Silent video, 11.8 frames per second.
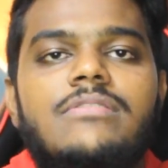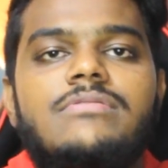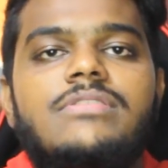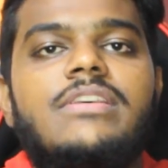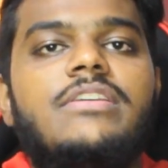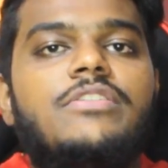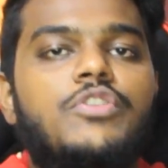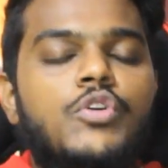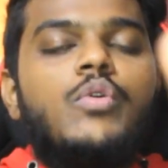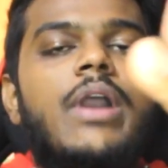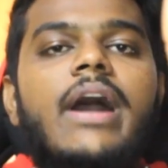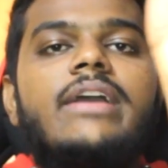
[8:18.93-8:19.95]
I'll see
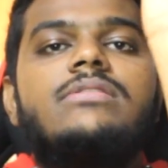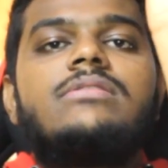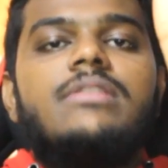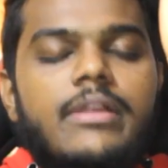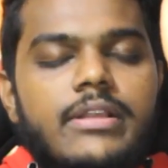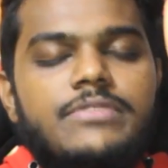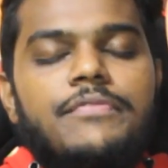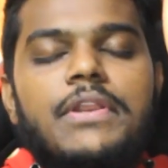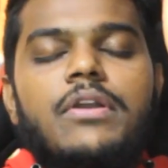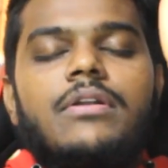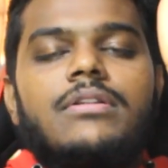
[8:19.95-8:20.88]
you guys in the next video.